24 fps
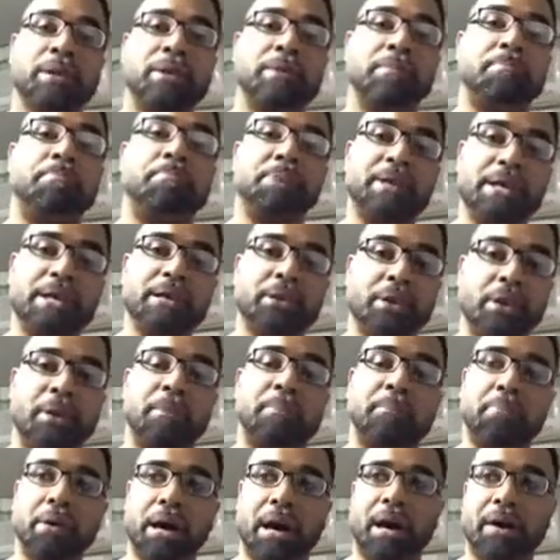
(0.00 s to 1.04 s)
being on
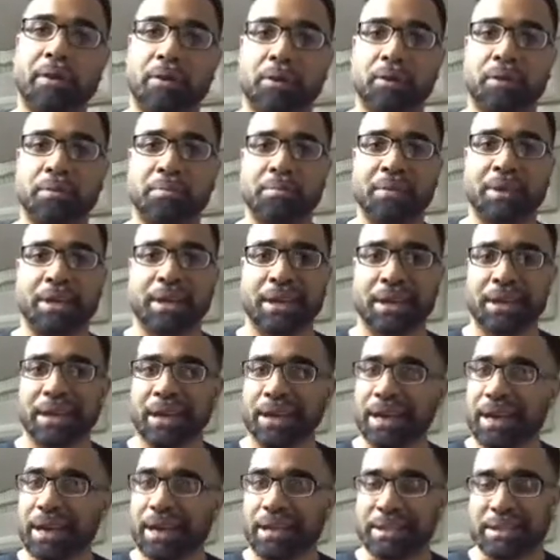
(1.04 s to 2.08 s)
Bagram
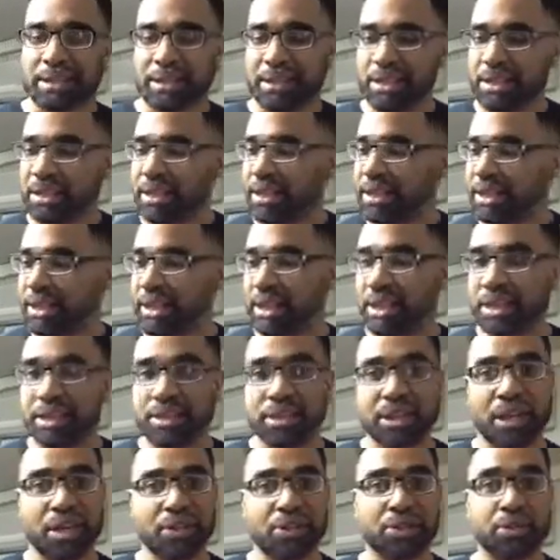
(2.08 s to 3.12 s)
and seeing kids
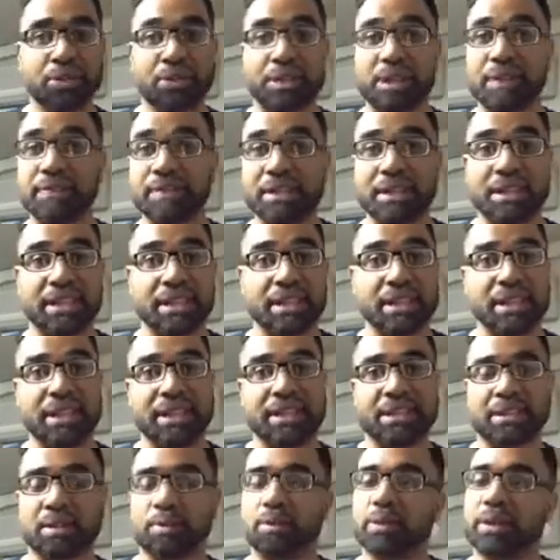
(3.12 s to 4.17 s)
hustle
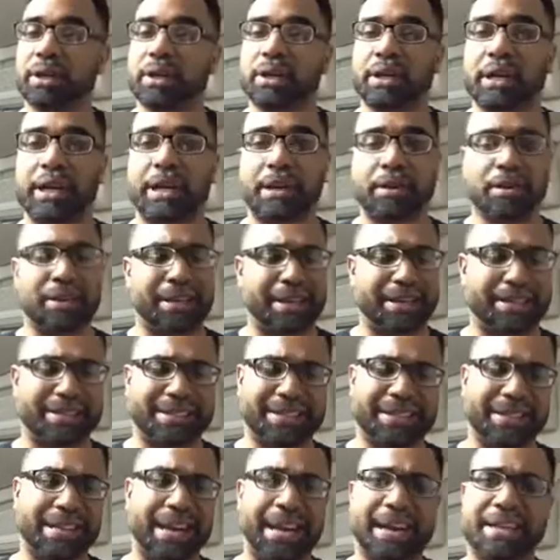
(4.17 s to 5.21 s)
DVDs and whatnot, like
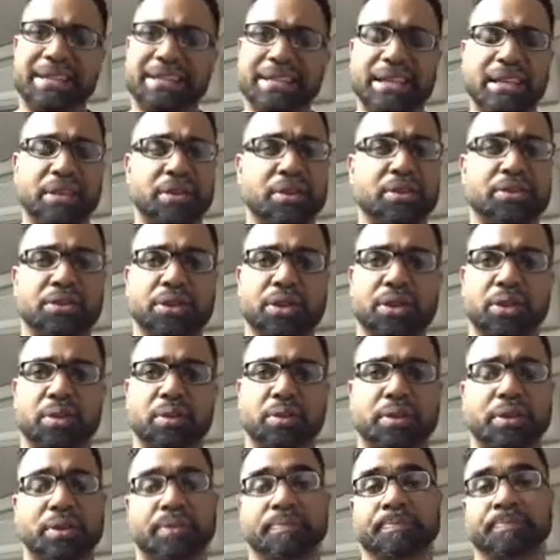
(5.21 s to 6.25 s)
9, 10 years old.
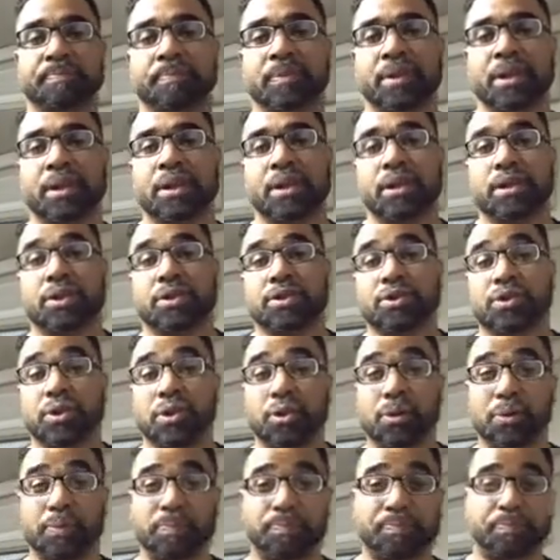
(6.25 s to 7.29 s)

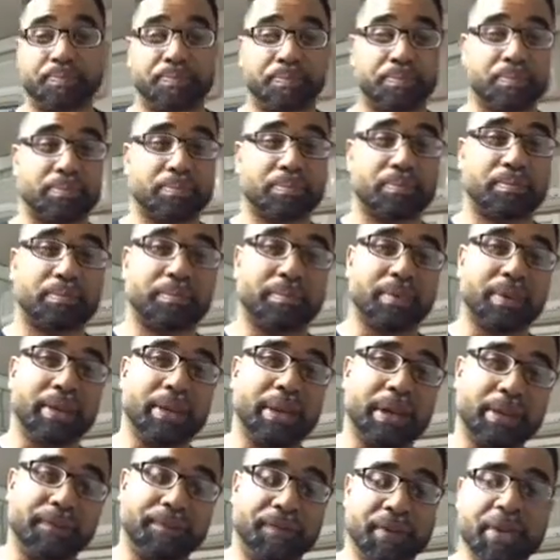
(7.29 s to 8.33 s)
So
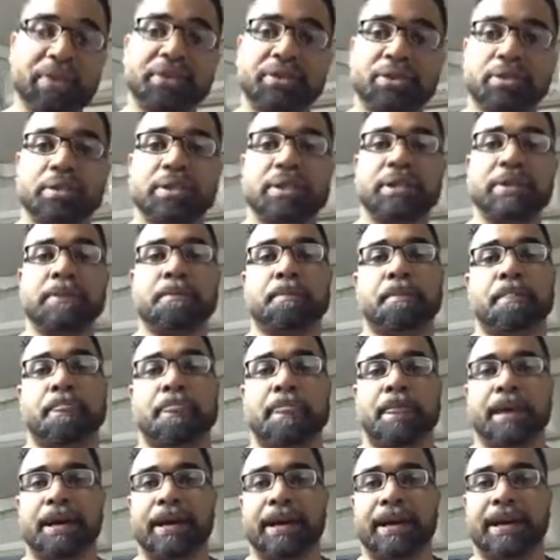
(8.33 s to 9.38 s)
eventually,
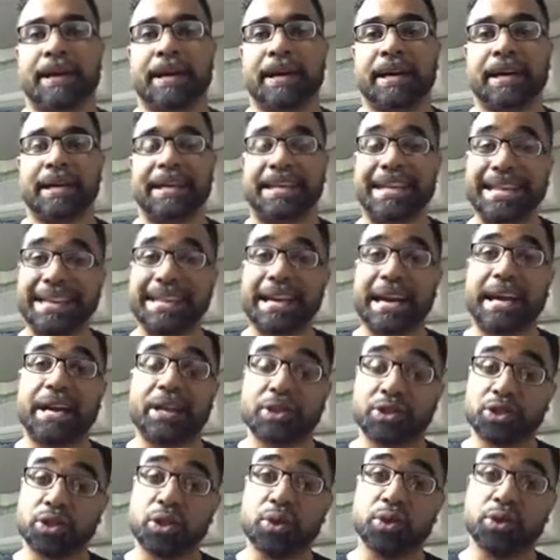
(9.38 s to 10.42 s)
he got
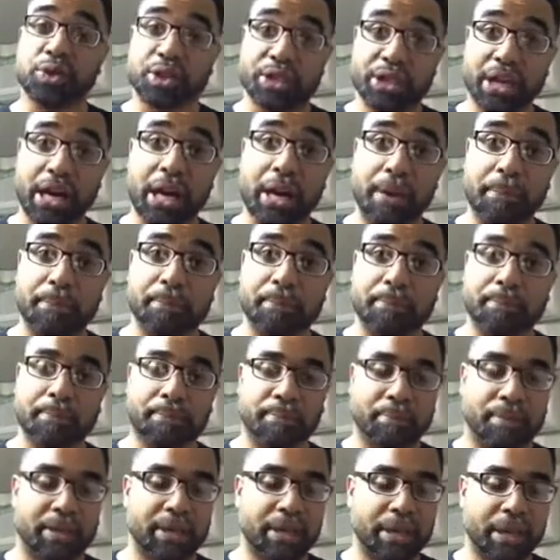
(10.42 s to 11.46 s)
his own shop.
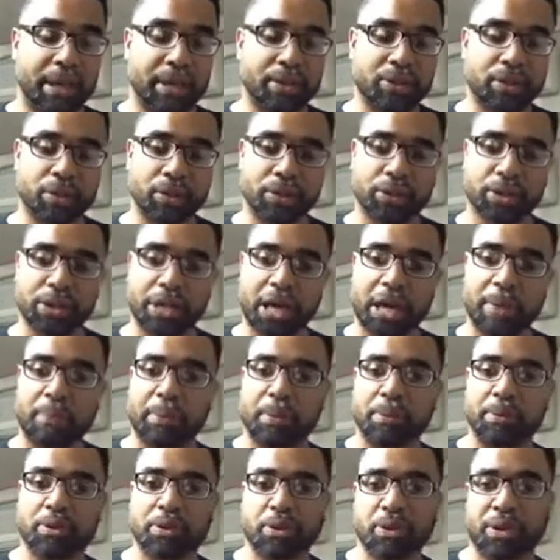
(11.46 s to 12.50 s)
He got his own shop and
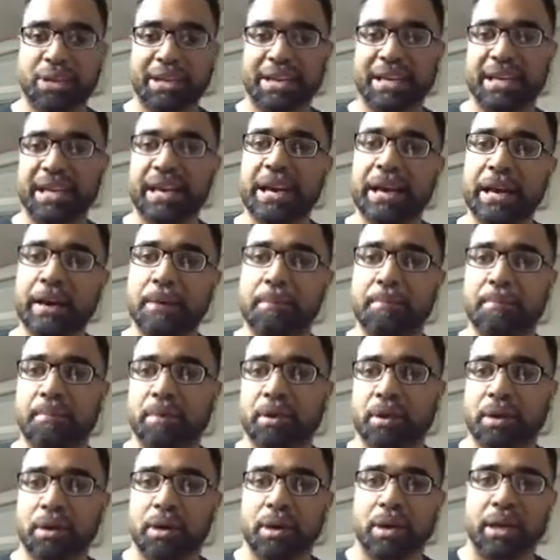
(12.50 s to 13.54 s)
was on a camp,
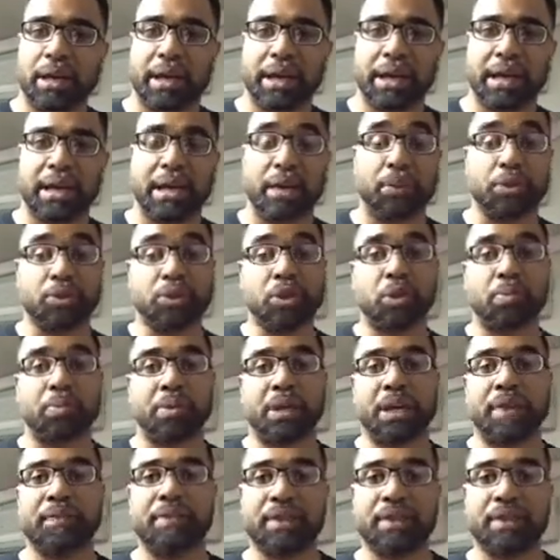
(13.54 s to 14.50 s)
and it was open every